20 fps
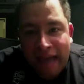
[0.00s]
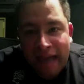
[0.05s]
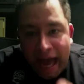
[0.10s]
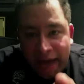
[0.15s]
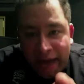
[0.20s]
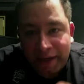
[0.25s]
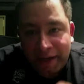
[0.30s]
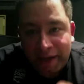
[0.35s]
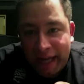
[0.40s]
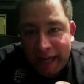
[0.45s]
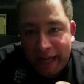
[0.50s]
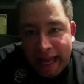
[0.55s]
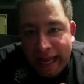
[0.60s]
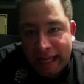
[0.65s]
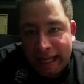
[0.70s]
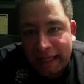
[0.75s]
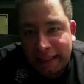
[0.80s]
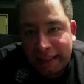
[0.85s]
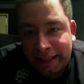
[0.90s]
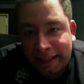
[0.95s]

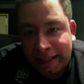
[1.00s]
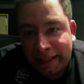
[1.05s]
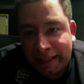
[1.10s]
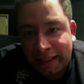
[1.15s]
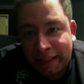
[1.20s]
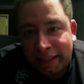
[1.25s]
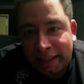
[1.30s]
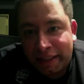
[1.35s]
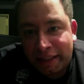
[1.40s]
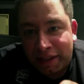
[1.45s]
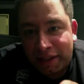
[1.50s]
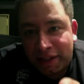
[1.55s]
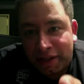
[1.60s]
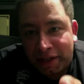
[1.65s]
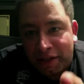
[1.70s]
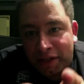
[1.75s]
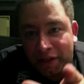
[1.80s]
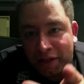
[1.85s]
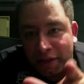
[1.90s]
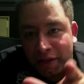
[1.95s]
Saturday.
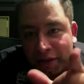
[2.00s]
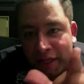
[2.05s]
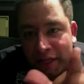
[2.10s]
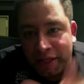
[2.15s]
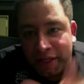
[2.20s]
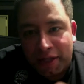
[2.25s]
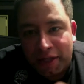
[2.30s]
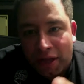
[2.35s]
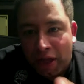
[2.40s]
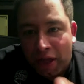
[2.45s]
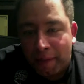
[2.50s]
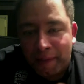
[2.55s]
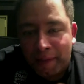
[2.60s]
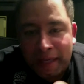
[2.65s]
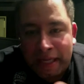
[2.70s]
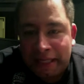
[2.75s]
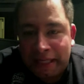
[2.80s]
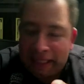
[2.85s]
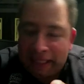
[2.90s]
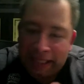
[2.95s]
Let's all
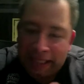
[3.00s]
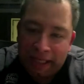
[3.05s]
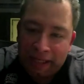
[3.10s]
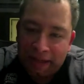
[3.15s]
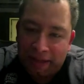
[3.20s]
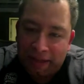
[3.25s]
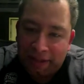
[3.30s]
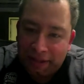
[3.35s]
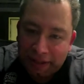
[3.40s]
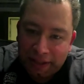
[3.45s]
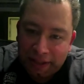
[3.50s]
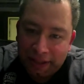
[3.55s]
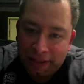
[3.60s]
be in teal.